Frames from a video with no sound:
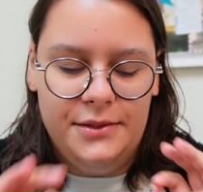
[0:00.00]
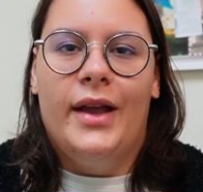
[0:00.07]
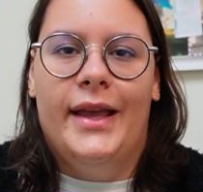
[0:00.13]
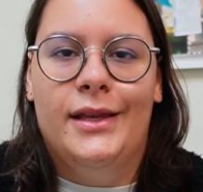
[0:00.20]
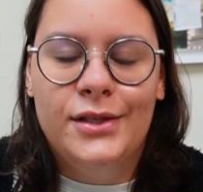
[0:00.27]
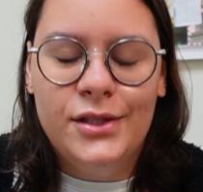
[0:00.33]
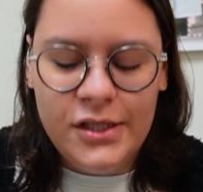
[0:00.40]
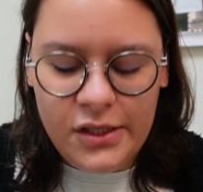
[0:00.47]

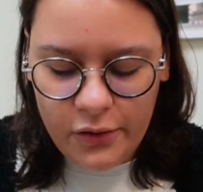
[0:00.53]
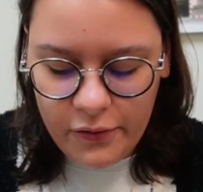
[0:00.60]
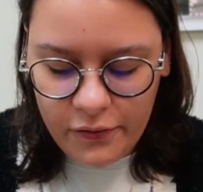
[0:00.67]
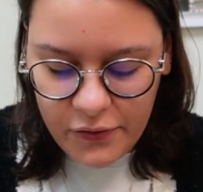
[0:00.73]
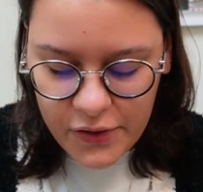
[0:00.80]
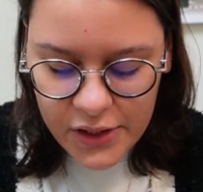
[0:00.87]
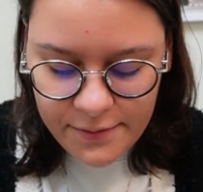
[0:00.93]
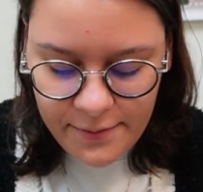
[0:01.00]
Okay, so the
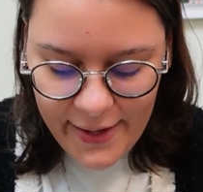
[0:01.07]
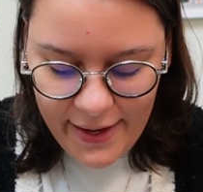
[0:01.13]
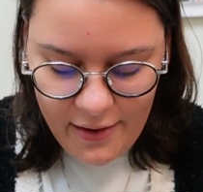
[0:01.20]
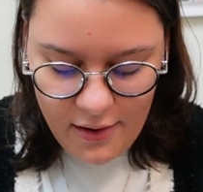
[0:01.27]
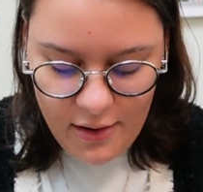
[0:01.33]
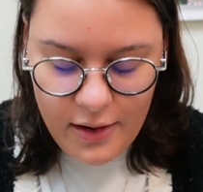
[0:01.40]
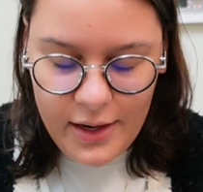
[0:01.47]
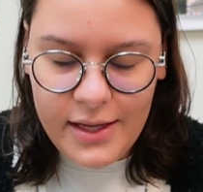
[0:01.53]
first
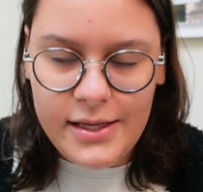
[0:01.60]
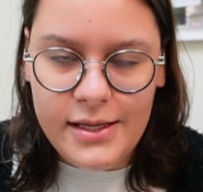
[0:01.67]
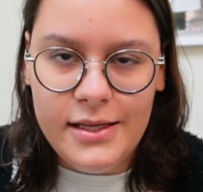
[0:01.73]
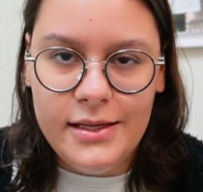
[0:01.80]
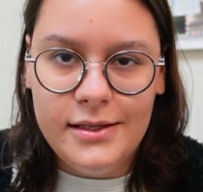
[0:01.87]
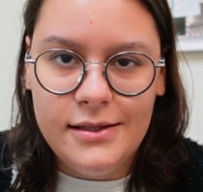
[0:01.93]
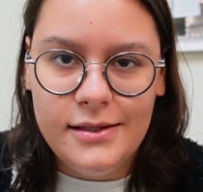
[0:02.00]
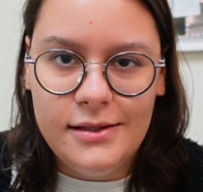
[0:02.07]
pair
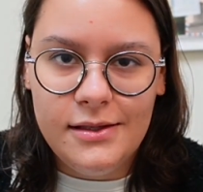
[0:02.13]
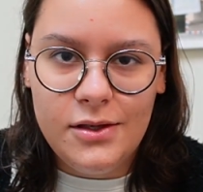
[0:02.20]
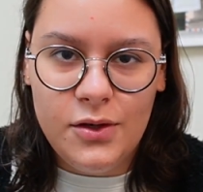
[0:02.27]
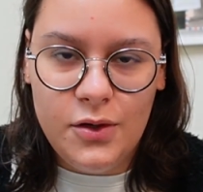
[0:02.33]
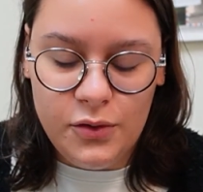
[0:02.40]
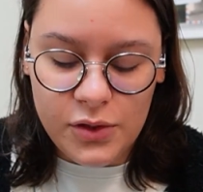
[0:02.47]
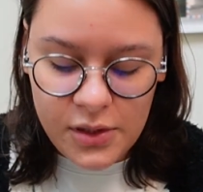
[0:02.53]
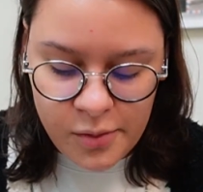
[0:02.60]
is
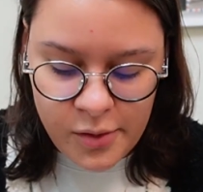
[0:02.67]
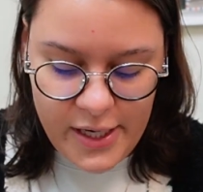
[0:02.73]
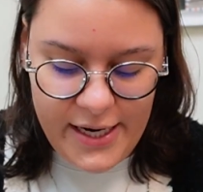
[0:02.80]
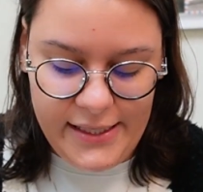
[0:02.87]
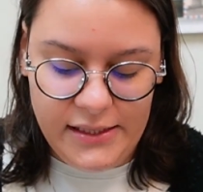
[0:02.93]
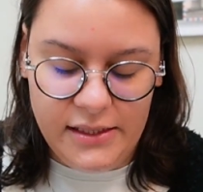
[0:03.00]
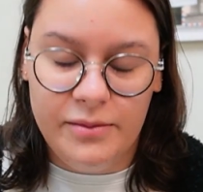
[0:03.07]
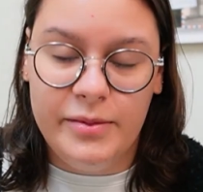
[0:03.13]
no
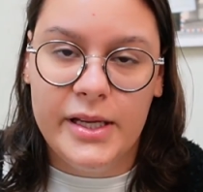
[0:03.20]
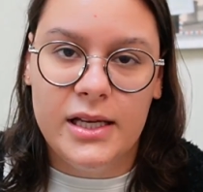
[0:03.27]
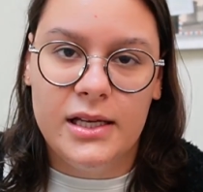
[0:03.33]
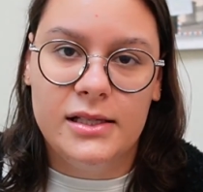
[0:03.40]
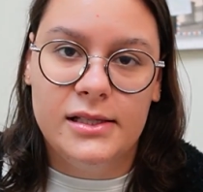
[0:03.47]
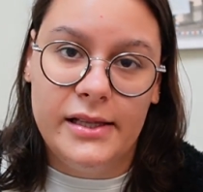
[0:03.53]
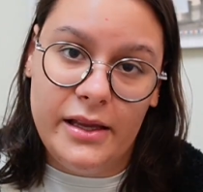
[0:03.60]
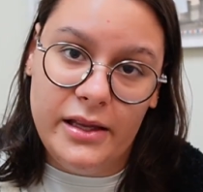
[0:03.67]
surprise
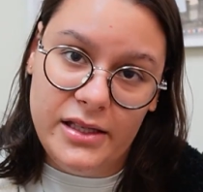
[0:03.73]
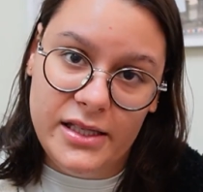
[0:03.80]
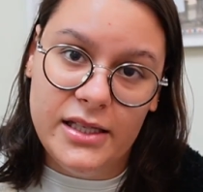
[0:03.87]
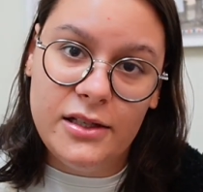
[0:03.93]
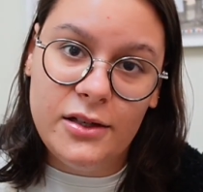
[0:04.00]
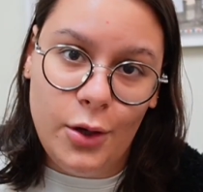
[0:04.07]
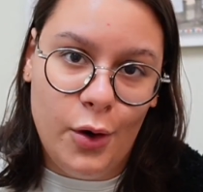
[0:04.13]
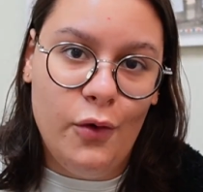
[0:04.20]
because they
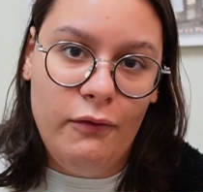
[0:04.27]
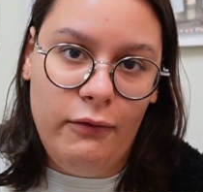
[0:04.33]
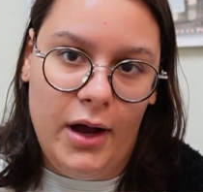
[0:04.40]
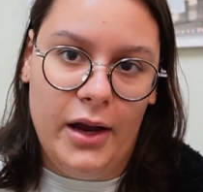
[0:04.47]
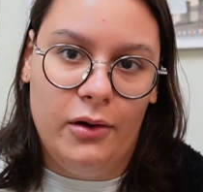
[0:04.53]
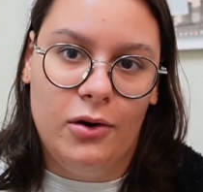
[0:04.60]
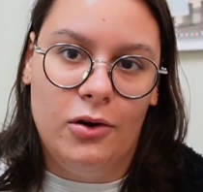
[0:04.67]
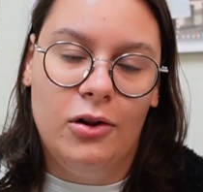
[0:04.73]
did go
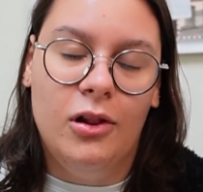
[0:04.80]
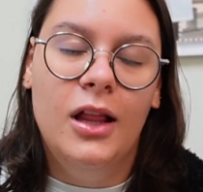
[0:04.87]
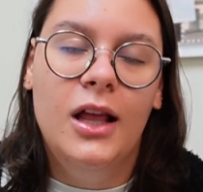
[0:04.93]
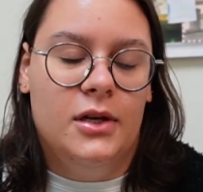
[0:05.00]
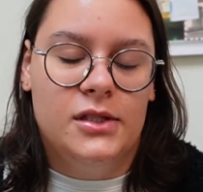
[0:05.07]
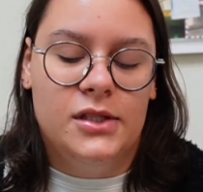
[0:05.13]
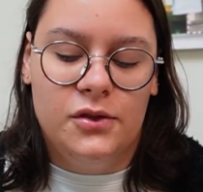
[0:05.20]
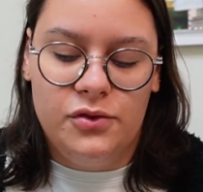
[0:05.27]
viral
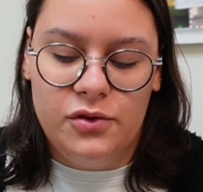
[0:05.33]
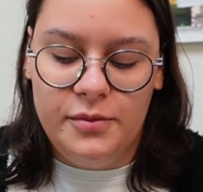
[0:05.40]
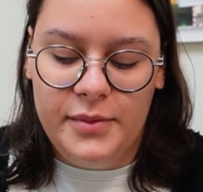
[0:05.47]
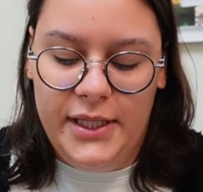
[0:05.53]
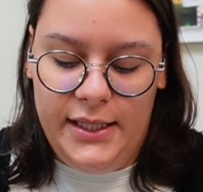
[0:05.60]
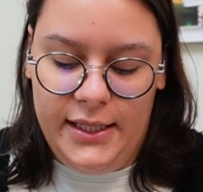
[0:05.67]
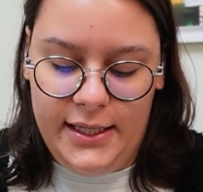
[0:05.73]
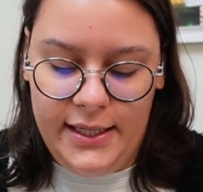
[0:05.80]
on social
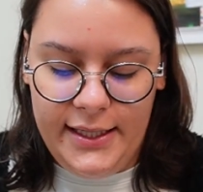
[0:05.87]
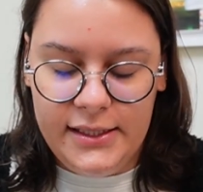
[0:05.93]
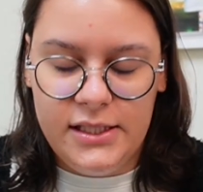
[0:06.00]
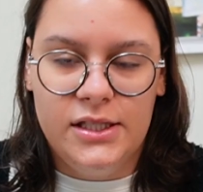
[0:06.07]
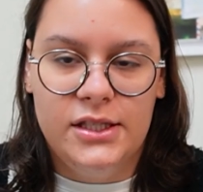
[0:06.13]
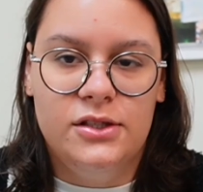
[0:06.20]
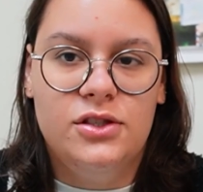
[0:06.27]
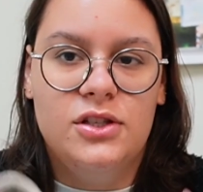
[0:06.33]
media.
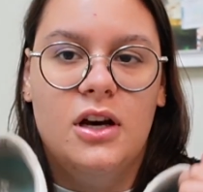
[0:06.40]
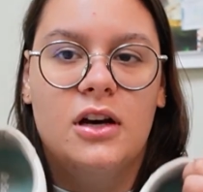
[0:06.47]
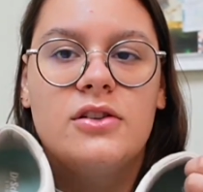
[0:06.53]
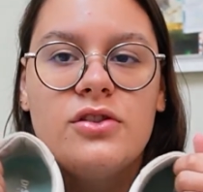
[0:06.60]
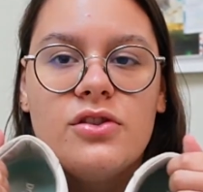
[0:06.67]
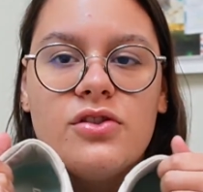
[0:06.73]
It's the Dr.